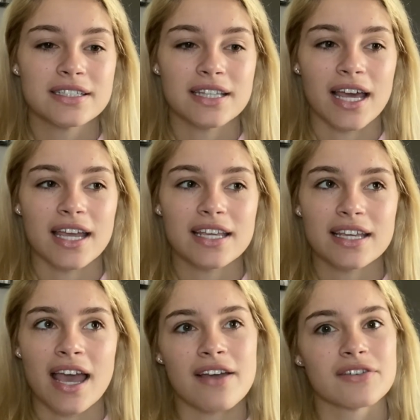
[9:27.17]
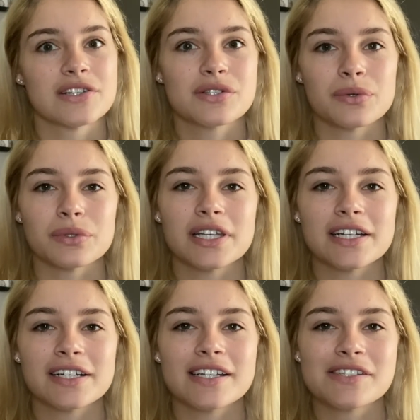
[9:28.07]
like every school
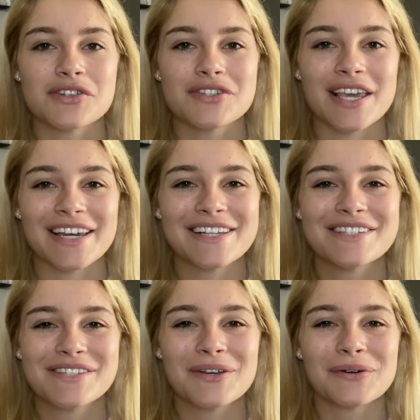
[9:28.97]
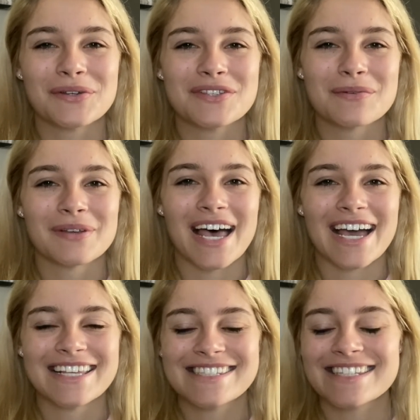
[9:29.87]
year, is just getting school
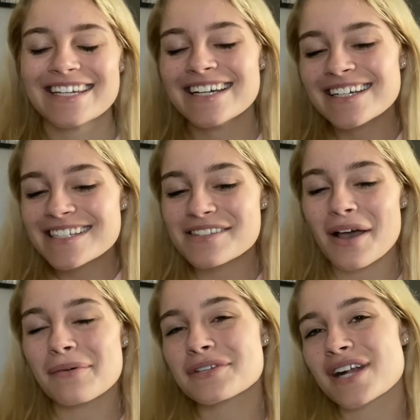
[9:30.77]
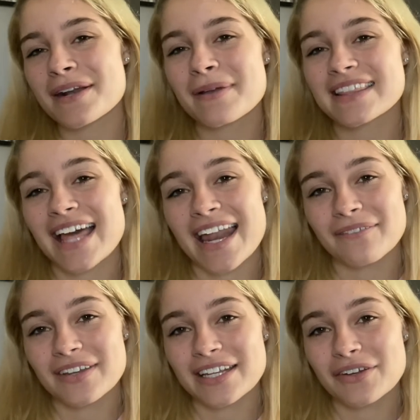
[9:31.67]
supplies. So I will try to make that a
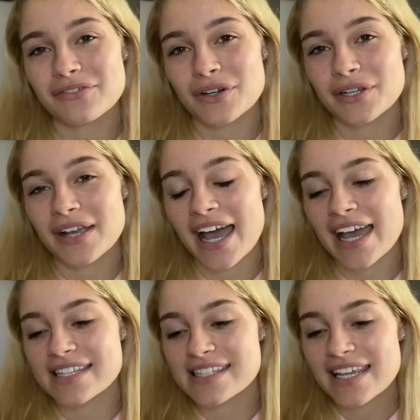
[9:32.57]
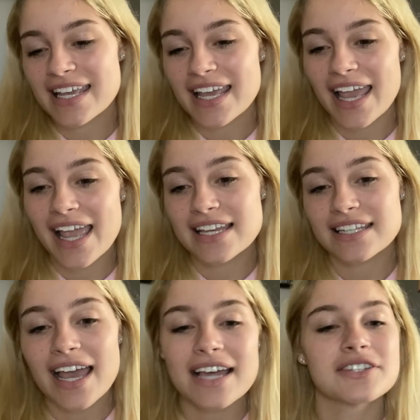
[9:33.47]
video for you guys. And
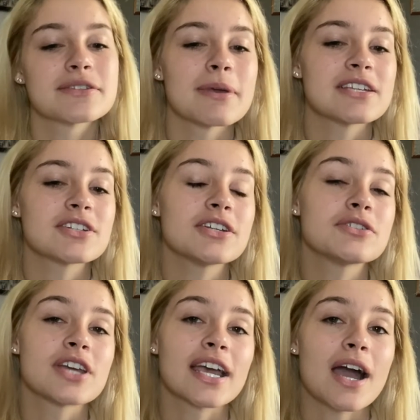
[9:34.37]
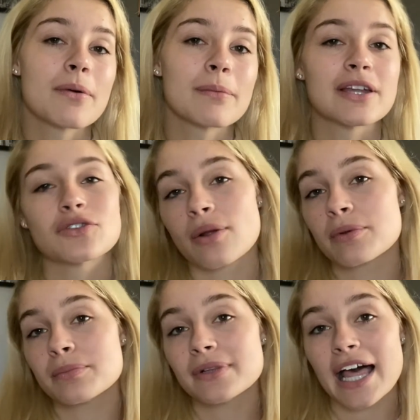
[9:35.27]
yeah, just make sure you check out my dorm
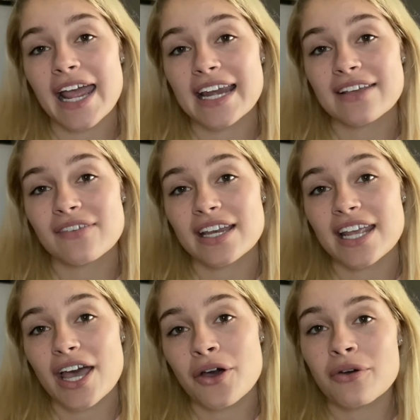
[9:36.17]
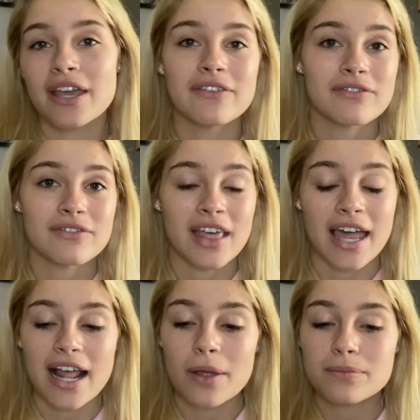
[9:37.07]
room planning video if that
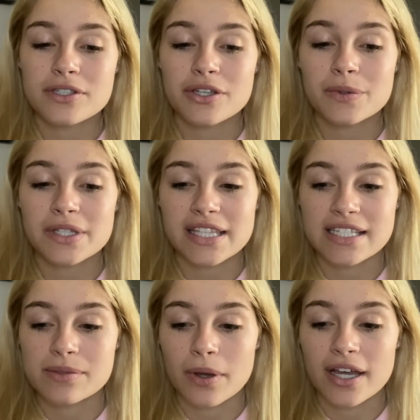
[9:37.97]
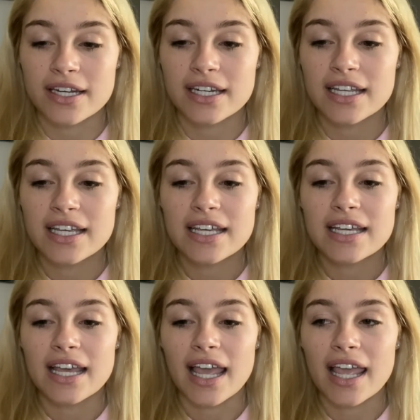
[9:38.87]
helps you with this one.
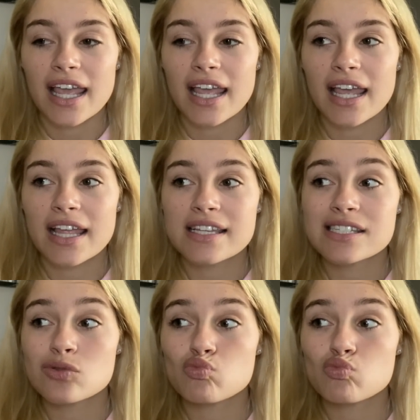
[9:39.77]
And